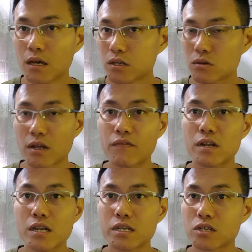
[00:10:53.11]
So
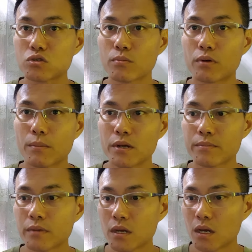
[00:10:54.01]
definitely there's no
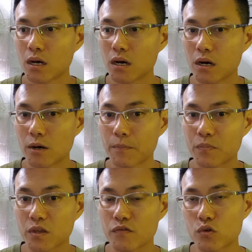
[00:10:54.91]
problem
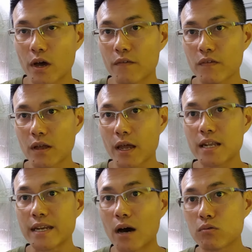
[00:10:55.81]
if you have any
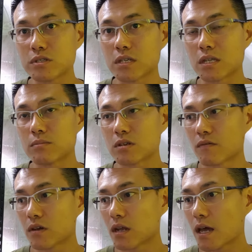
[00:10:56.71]
doubts in terms of
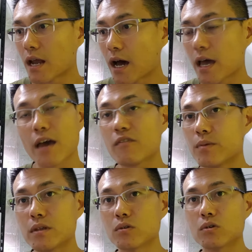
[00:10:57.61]
it. And I have
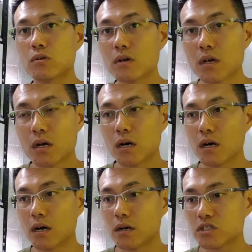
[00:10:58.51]
been, you
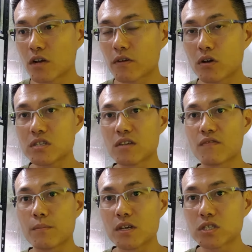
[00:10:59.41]
know, sharing all this
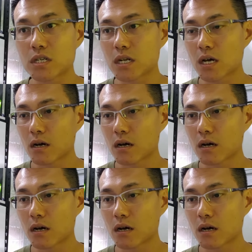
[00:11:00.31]
information